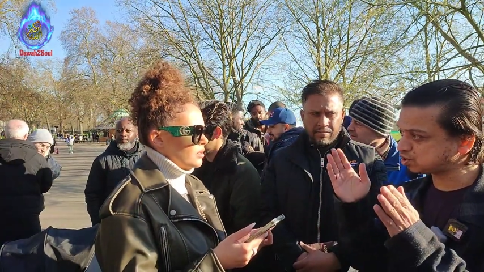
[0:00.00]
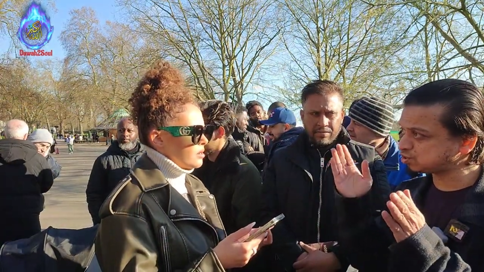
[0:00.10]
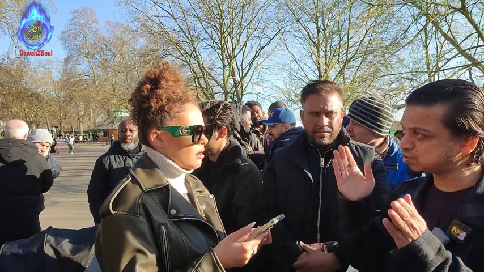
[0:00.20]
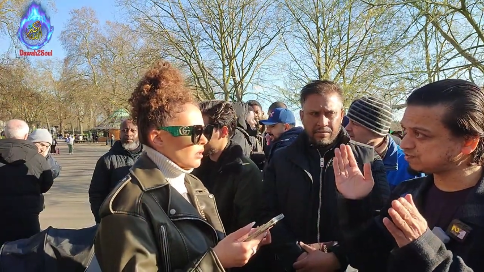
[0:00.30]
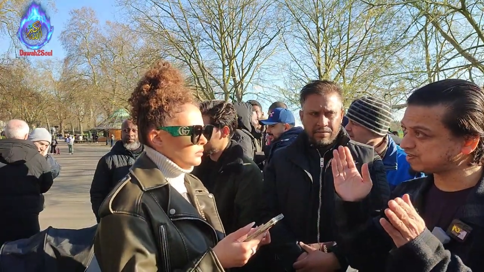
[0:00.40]

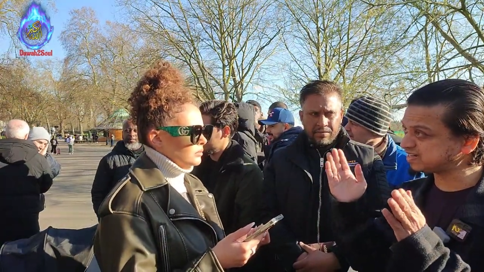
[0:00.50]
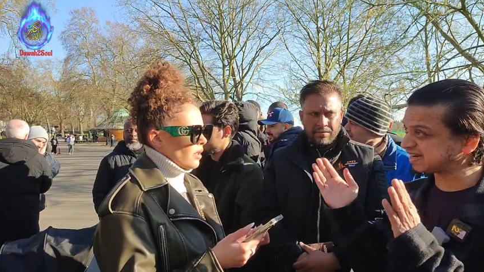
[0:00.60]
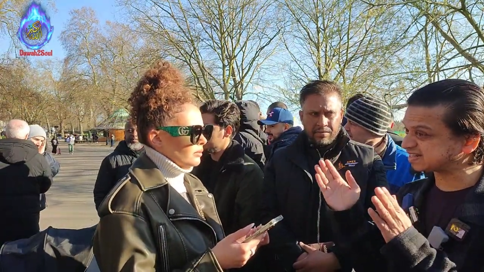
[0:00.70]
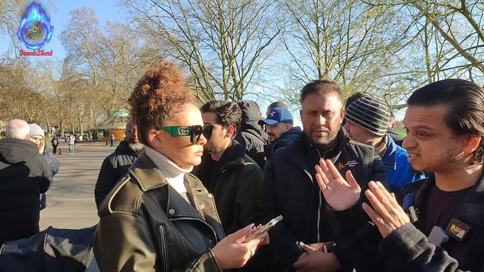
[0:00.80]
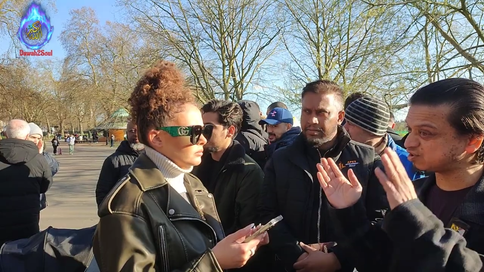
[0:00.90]
Speaker 1: two different
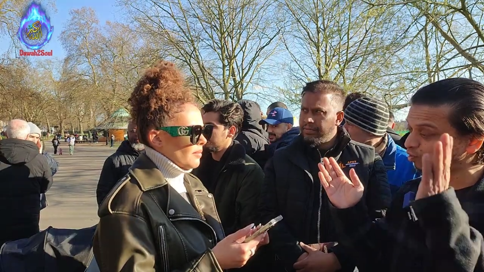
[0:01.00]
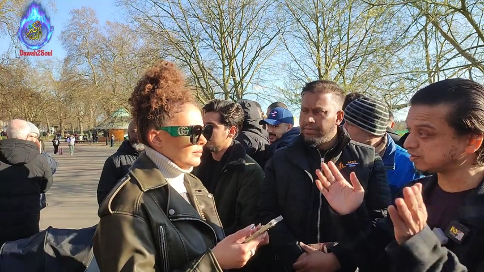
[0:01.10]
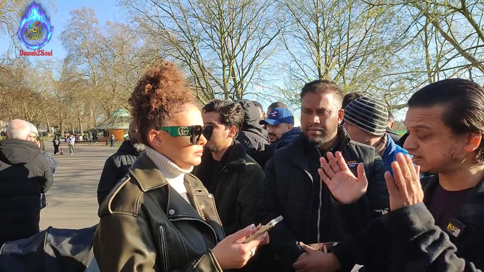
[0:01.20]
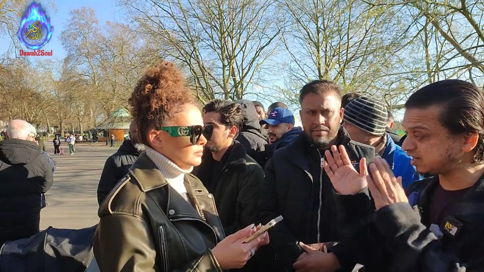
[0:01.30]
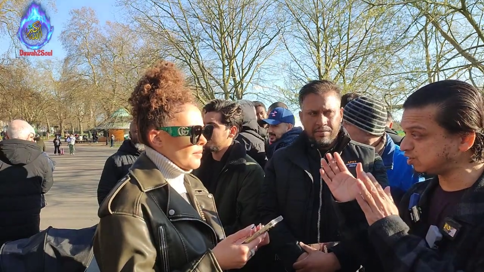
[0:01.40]
texts, the old
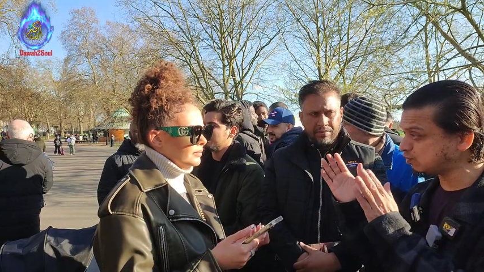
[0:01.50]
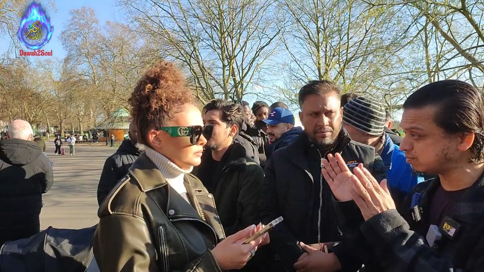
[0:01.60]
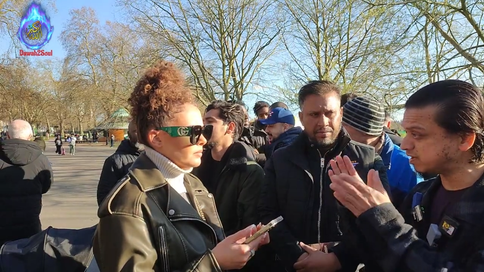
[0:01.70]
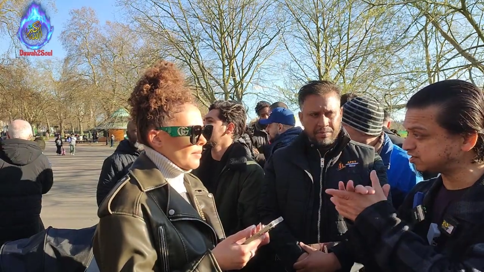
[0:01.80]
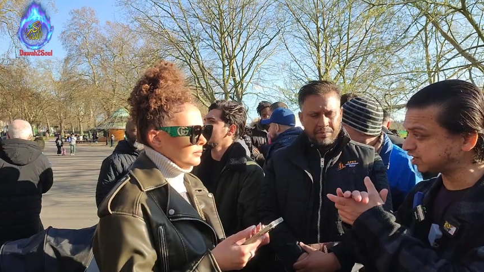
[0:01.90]
and the new, and
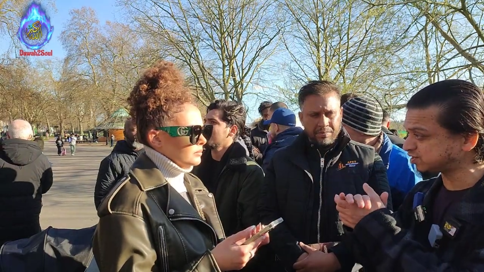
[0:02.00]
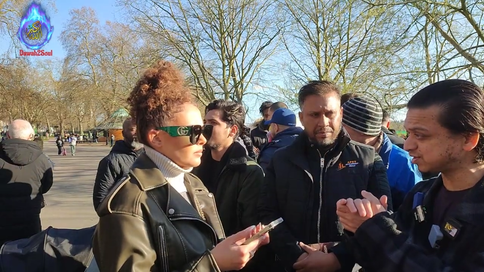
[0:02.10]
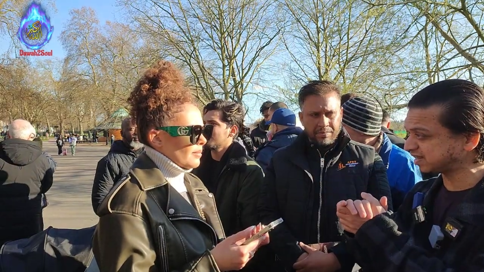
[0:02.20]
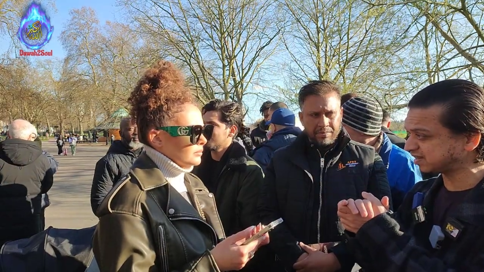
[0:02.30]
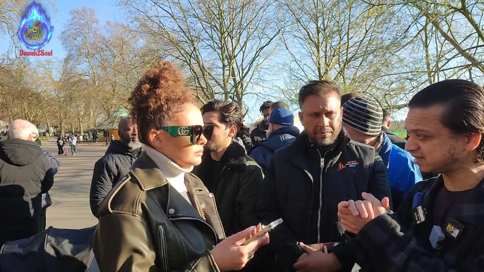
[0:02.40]
merging it
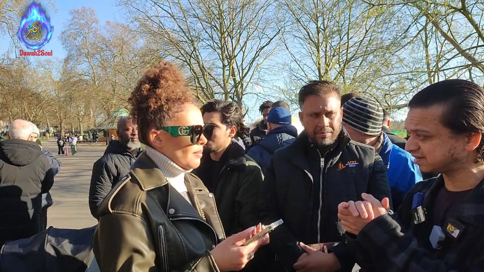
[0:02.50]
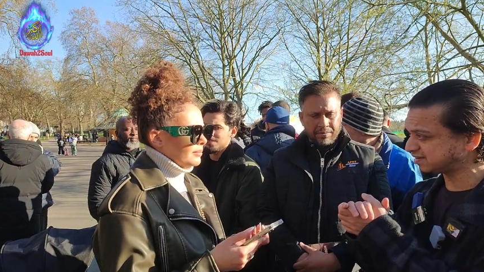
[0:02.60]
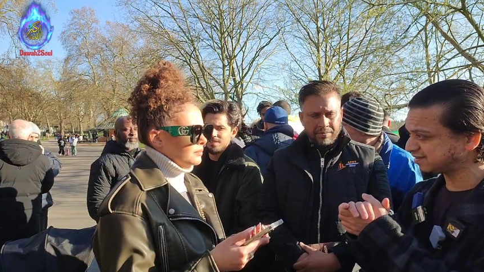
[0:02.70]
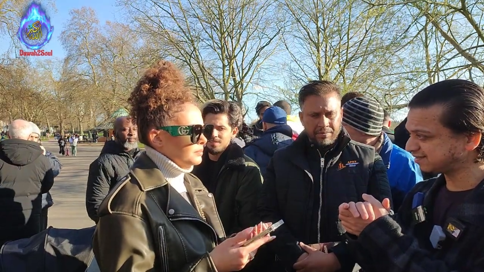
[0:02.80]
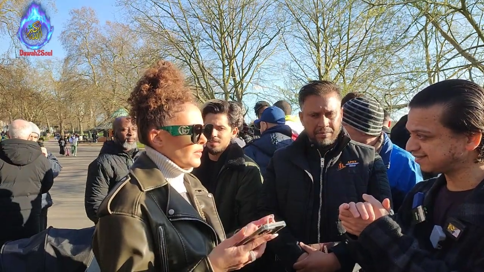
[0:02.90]
together.
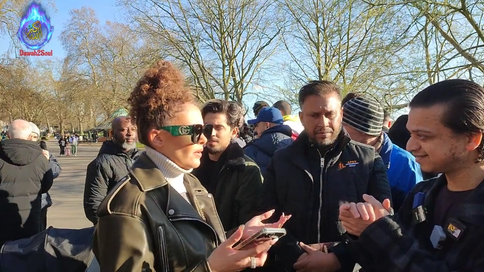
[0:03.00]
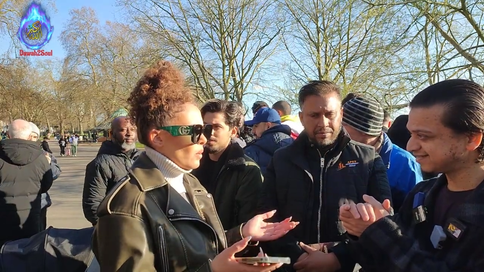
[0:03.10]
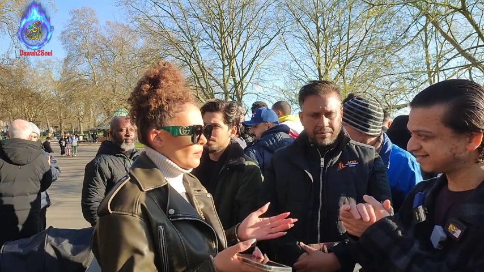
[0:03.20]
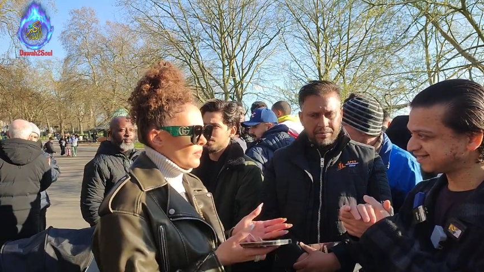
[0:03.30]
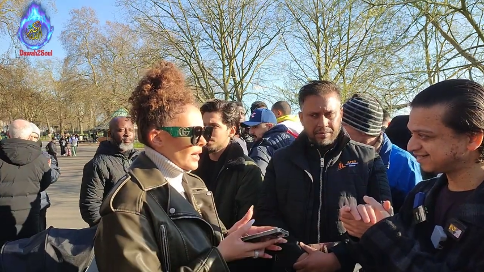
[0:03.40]
Speaker 2: But
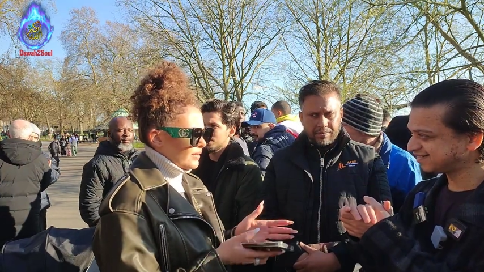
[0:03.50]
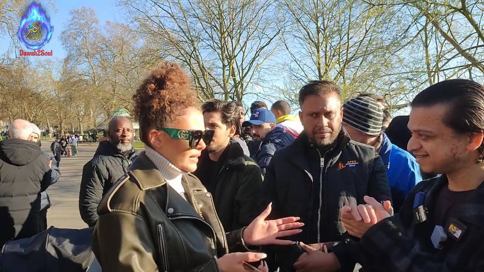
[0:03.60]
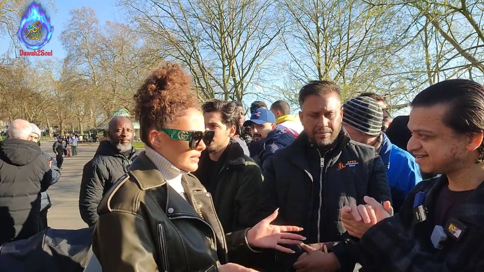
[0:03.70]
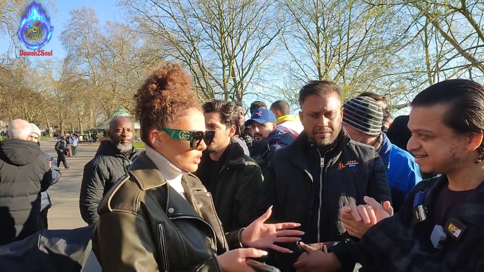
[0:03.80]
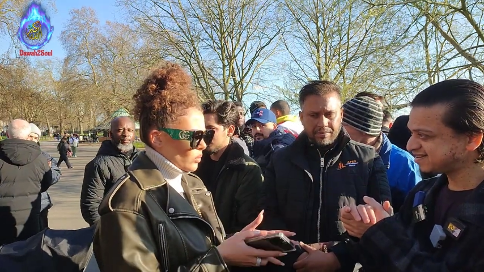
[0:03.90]
they're
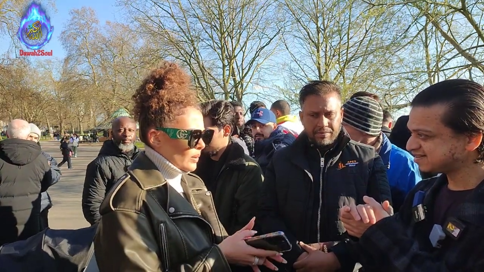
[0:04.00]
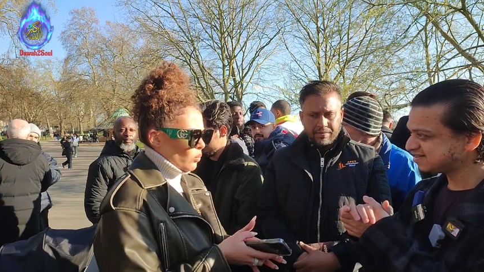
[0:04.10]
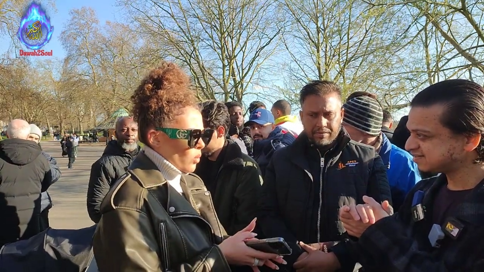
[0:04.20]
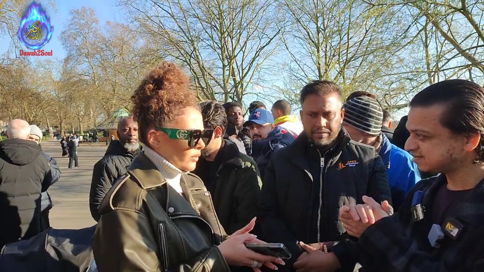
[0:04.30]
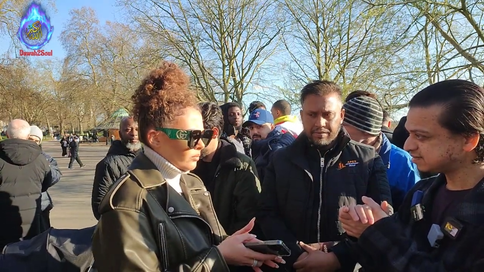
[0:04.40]
still
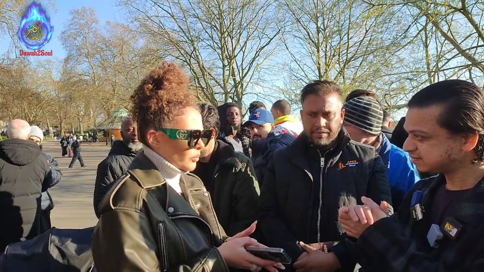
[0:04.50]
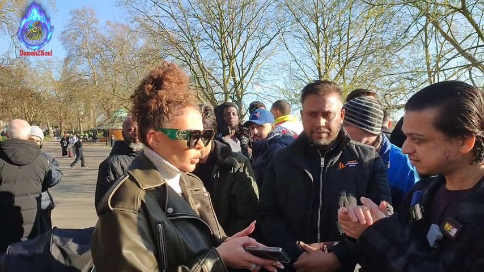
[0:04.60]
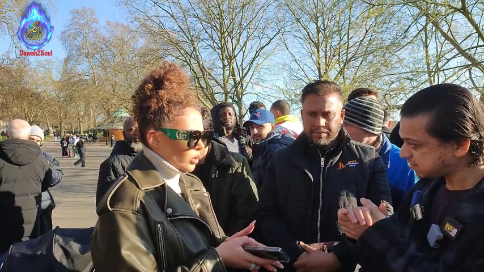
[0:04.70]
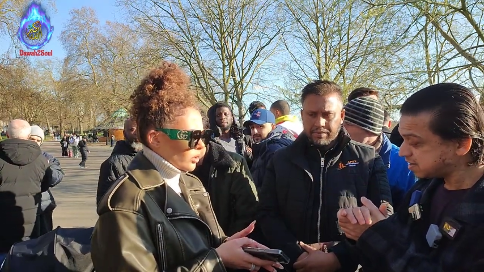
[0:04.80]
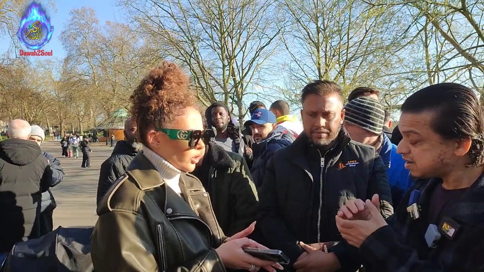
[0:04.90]
in one
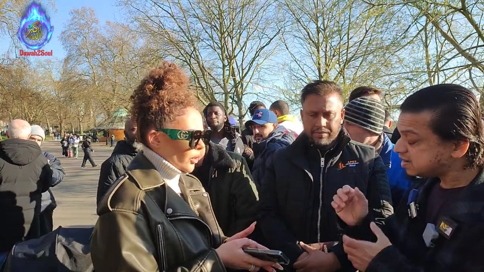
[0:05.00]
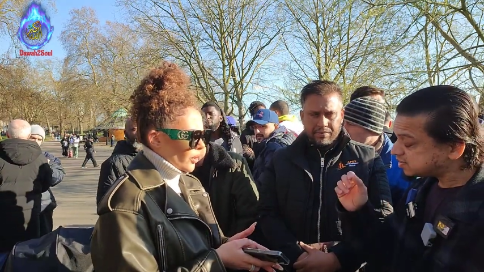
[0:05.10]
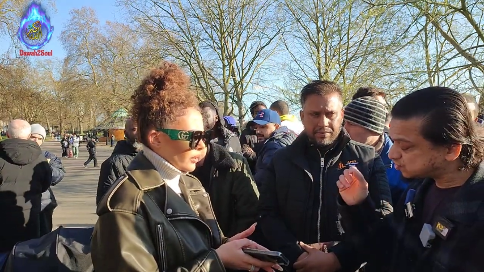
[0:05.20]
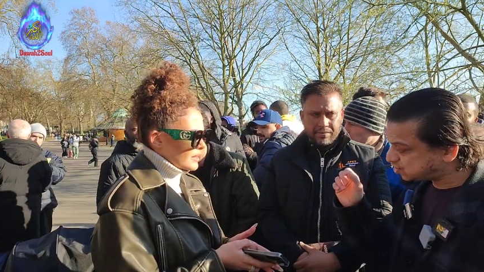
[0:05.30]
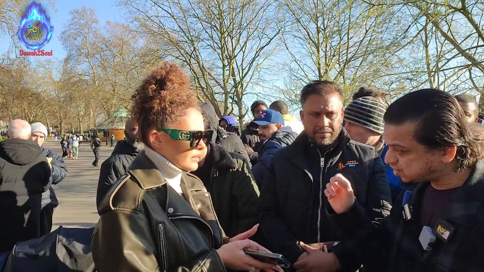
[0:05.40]
book.
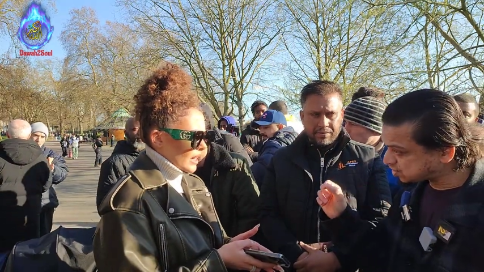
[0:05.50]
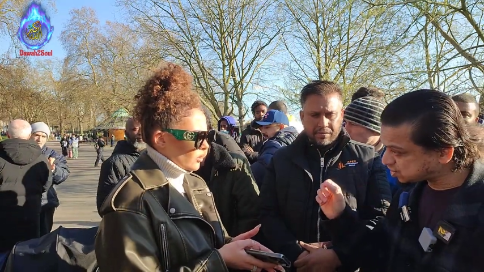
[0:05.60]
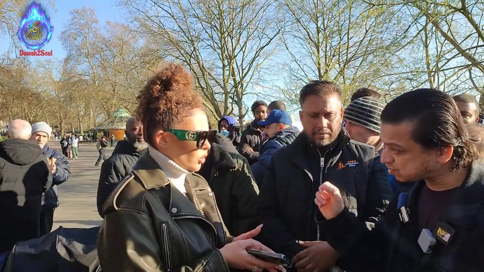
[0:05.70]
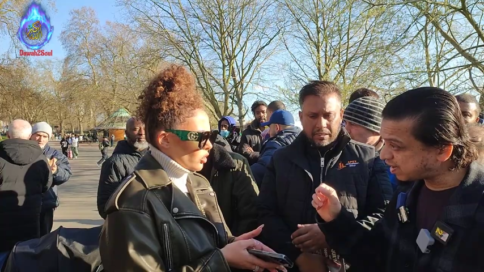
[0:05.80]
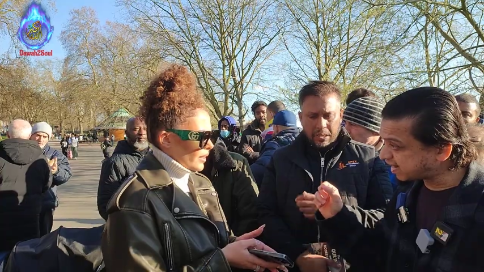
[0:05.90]
Though.
Speaker 1: Jesus
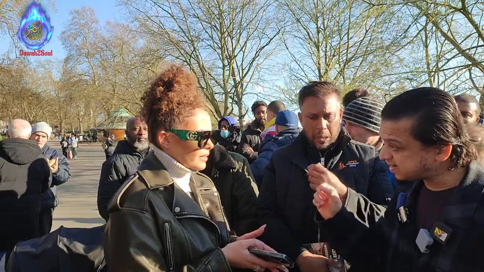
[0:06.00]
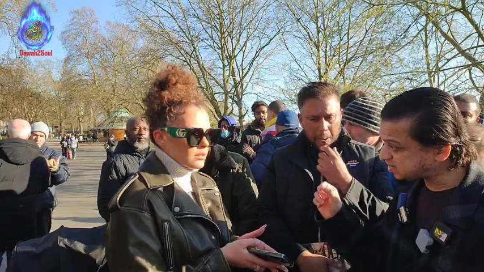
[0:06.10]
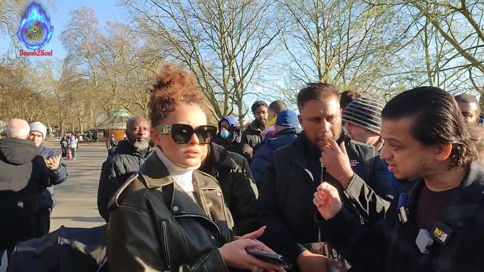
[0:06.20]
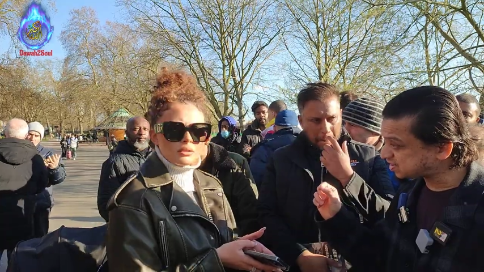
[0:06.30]
Christ